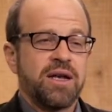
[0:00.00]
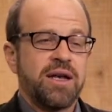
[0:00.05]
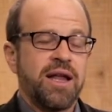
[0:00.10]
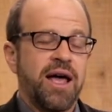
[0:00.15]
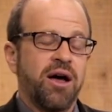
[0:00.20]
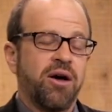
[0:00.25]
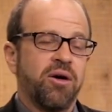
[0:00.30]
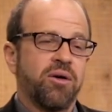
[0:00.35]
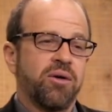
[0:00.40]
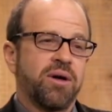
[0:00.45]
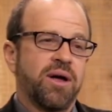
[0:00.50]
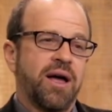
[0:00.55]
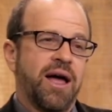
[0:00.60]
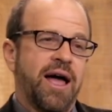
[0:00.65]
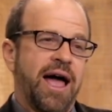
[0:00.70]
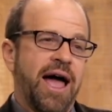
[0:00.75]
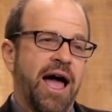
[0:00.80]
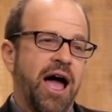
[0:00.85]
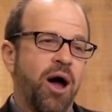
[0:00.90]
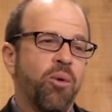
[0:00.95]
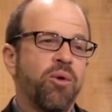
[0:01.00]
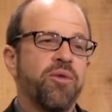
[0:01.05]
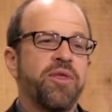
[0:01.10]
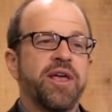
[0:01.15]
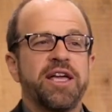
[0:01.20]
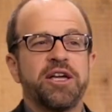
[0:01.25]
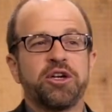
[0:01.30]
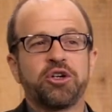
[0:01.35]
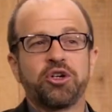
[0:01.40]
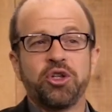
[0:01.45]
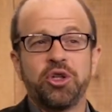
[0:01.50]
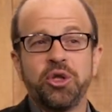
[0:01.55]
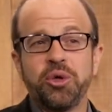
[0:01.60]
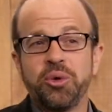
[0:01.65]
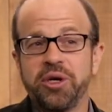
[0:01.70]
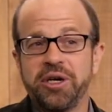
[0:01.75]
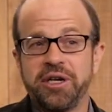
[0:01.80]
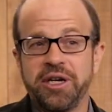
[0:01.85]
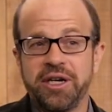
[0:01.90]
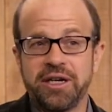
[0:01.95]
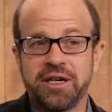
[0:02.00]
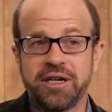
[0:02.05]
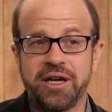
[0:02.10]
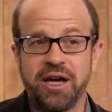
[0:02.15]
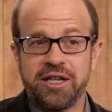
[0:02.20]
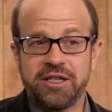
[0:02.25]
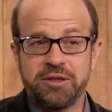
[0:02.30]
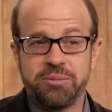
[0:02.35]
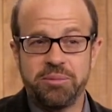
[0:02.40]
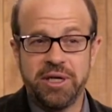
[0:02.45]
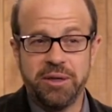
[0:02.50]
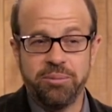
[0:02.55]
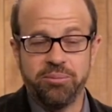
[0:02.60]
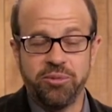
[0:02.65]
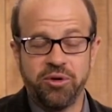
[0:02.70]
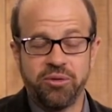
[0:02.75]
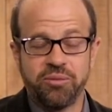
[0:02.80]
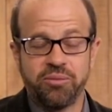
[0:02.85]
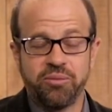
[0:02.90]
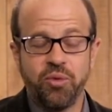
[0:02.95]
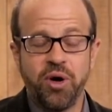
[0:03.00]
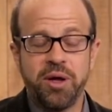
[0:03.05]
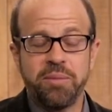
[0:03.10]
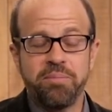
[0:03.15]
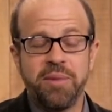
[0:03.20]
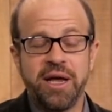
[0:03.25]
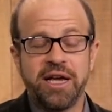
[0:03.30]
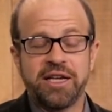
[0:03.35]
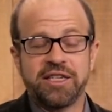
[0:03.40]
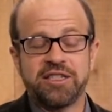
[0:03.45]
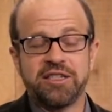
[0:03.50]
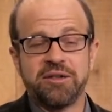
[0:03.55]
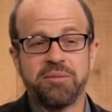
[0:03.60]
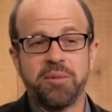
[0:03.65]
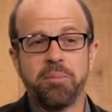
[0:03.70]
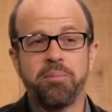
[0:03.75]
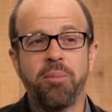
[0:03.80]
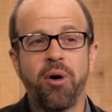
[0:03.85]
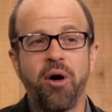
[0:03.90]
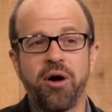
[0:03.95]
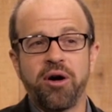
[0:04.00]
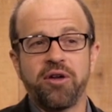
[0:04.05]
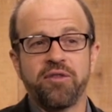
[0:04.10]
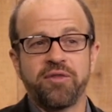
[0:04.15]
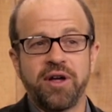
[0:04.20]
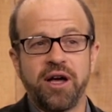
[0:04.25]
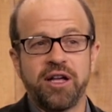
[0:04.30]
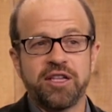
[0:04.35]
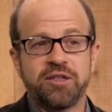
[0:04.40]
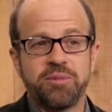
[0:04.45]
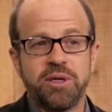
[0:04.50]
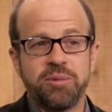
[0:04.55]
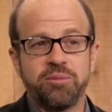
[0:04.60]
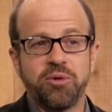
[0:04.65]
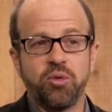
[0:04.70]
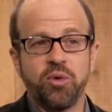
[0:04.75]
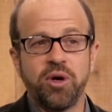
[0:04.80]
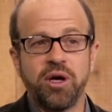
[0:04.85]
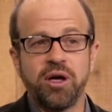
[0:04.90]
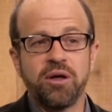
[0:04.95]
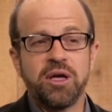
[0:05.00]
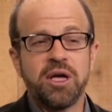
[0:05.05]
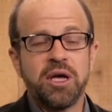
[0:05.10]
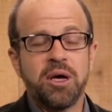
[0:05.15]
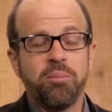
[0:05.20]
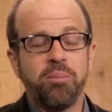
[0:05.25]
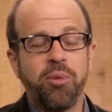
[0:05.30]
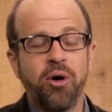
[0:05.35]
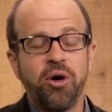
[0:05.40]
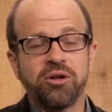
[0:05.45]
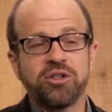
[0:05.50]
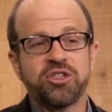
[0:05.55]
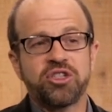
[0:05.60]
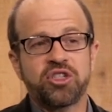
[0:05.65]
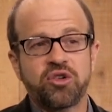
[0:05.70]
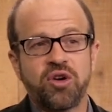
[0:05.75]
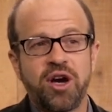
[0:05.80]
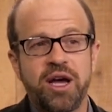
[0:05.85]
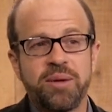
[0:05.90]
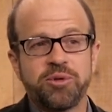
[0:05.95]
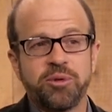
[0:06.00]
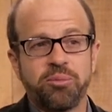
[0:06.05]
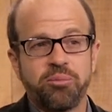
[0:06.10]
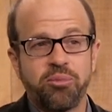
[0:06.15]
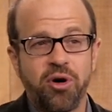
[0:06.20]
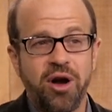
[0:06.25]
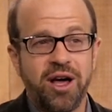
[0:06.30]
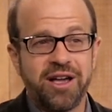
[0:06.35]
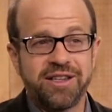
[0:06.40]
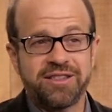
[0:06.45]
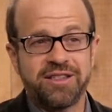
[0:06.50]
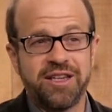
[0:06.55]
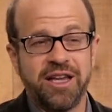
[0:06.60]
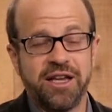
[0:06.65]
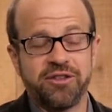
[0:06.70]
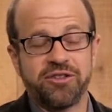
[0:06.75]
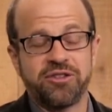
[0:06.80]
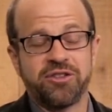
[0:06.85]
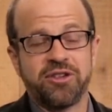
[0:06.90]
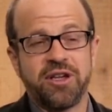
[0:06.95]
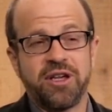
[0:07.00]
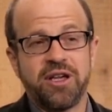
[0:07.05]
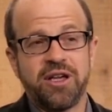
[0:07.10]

Now, how are they included in God's people? What makes them a part of God's people? Well, Paul describes a process